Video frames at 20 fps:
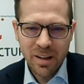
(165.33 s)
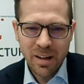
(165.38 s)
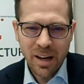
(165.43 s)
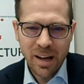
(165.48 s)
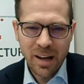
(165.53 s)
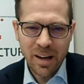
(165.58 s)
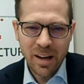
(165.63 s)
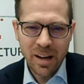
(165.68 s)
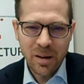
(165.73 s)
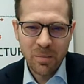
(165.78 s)

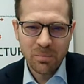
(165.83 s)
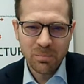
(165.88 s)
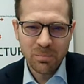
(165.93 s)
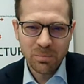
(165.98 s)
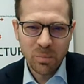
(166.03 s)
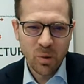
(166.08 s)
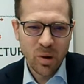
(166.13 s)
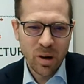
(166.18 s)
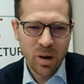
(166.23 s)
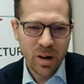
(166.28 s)
Um,
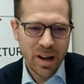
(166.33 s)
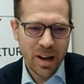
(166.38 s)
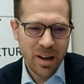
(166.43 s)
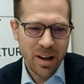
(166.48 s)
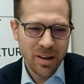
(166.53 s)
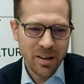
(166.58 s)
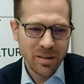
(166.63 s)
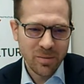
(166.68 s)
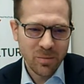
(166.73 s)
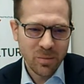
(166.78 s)
boy,
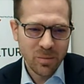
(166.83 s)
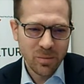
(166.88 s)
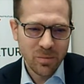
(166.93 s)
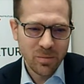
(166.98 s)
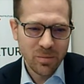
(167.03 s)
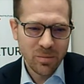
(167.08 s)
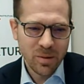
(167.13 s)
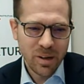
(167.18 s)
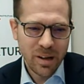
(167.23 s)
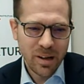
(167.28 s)

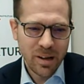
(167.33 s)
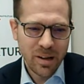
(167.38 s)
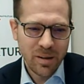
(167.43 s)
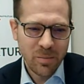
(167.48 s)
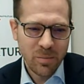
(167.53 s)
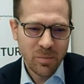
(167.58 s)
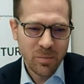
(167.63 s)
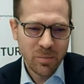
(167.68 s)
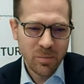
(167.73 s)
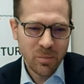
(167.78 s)
I uh,
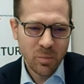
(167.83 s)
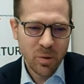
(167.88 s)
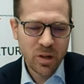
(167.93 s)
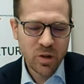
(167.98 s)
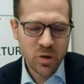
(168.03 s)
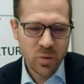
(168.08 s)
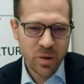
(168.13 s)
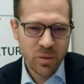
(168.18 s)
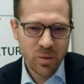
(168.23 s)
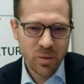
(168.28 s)

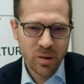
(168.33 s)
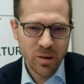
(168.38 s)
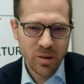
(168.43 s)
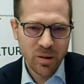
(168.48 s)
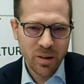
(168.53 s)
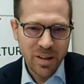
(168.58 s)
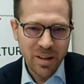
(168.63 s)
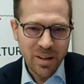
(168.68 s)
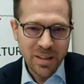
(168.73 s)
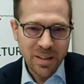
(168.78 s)
wish we
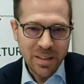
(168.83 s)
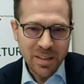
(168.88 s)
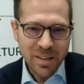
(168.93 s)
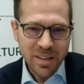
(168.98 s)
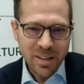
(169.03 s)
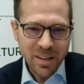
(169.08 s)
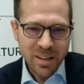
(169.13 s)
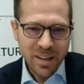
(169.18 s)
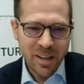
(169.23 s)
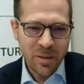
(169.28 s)
were
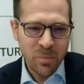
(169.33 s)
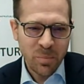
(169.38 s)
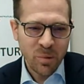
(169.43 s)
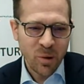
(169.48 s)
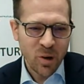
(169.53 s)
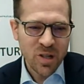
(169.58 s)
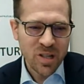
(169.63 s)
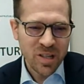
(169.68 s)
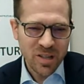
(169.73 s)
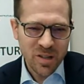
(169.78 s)
in
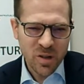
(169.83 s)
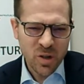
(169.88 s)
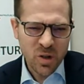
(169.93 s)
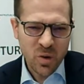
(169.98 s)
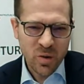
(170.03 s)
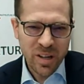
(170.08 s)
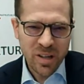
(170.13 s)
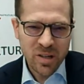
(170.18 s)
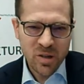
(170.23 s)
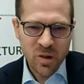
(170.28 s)
person
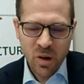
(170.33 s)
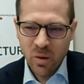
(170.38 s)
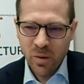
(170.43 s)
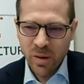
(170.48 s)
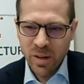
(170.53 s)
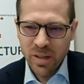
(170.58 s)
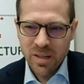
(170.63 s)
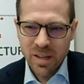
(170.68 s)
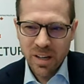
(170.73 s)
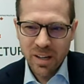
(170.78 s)
screens are
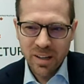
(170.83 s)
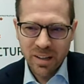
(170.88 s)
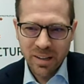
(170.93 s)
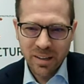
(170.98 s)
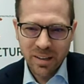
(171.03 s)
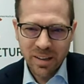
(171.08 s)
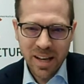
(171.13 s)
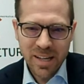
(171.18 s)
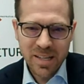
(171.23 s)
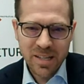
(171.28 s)
always a uh,
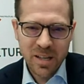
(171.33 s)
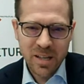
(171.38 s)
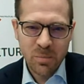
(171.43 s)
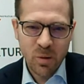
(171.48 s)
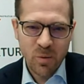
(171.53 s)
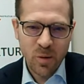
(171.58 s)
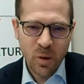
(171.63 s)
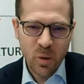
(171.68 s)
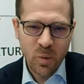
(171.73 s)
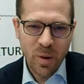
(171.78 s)
less than
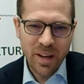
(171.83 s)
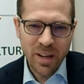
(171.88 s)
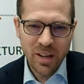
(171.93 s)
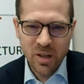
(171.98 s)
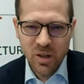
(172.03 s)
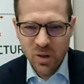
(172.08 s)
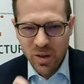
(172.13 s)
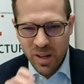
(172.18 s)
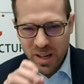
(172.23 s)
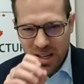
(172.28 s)
perfect way to
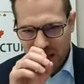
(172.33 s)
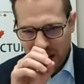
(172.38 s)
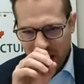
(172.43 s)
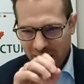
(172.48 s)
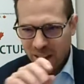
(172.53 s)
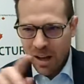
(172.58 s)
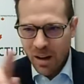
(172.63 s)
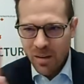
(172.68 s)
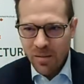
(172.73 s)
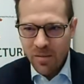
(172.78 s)
do this i
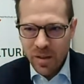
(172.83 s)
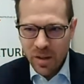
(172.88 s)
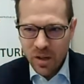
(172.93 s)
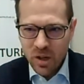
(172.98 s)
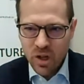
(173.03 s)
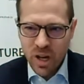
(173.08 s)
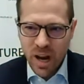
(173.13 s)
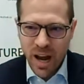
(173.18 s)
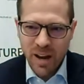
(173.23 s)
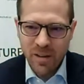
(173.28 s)
love the
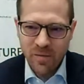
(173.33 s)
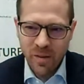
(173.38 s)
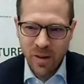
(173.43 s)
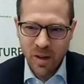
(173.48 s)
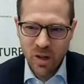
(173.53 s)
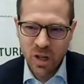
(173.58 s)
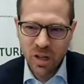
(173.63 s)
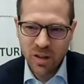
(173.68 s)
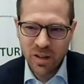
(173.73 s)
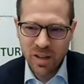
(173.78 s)
chat
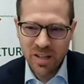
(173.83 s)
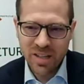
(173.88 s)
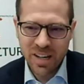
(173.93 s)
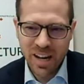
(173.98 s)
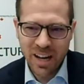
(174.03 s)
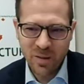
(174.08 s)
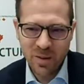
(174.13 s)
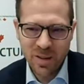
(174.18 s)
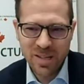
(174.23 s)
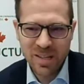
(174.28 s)
function on the
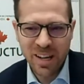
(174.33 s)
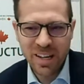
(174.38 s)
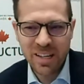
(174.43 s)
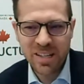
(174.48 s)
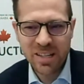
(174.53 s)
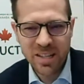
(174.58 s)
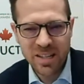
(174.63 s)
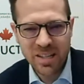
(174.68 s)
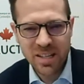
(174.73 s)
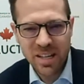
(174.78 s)
side it's
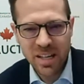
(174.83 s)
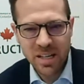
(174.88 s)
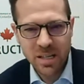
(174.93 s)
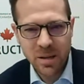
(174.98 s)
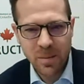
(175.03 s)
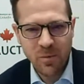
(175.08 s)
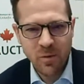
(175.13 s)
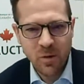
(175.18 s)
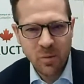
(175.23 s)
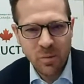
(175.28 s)
nice to see
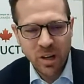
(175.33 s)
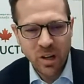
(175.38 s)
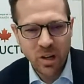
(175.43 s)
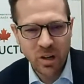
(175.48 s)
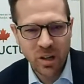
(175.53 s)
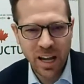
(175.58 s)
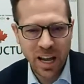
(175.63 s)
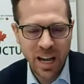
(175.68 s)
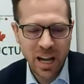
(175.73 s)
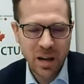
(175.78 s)
some familiar
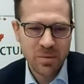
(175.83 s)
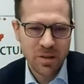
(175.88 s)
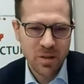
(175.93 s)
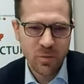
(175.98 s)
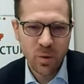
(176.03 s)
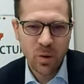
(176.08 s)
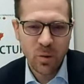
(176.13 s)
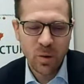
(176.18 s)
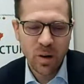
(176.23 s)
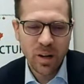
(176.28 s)
names
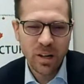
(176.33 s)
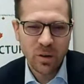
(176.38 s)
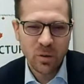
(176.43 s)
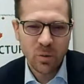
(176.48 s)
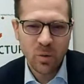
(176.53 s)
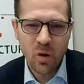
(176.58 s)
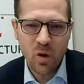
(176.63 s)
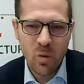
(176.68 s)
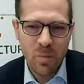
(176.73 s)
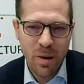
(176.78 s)
if we were in a
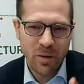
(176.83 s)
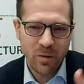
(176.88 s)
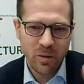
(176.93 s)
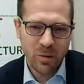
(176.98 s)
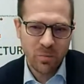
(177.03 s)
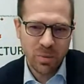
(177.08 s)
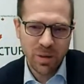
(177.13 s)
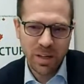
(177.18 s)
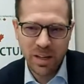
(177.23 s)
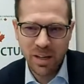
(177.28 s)
room i
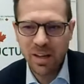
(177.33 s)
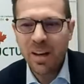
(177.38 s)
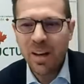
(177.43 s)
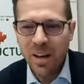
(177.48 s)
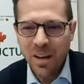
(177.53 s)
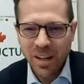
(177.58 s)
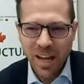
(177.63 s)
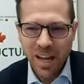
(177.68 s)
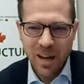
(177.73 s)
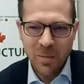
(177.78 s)
would be
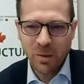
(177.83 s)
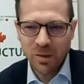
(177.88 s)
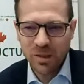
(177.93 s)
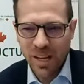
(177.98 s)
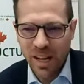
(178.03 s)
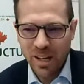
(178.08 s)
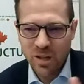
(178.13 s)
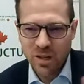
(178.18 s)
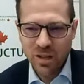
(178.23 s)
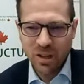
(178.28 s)
able to
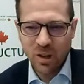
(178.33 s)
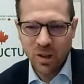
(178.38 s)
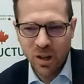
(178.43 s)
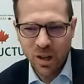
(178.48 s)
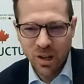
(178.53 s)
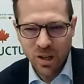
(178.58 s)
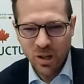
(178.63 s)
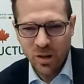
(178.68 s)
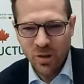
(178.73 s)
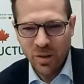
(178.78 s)
actually look
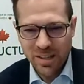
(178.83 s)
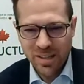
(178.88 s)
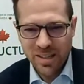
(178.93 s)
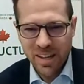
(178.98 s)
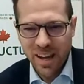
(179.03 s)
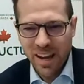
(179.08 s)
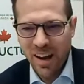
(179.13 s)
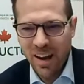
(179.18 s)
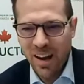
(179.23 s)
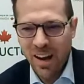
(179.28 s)
at you and
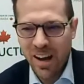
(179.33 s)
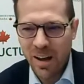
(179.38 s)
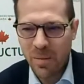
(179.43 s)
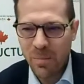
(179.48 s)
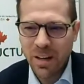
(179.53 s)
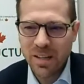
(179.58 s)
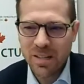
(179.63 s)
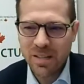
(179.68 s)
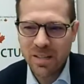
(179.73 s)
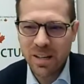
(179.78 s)
say hi
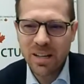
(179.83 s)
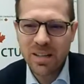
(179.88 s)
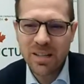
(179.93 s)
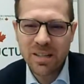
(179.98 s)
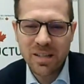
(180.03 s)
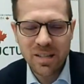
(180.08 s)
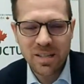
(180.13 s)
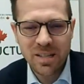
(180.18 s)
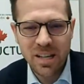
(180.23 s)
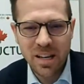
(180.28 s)
but it's nice
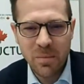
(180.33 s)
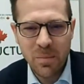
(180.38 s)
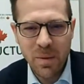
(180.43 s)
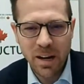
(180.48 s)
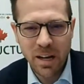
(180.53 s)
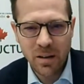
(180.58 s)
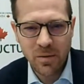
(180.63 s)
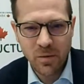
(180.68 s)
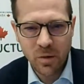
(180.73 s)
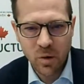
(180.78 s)
to see
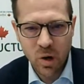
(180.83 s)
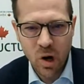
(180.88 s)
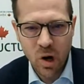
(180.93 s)
many of you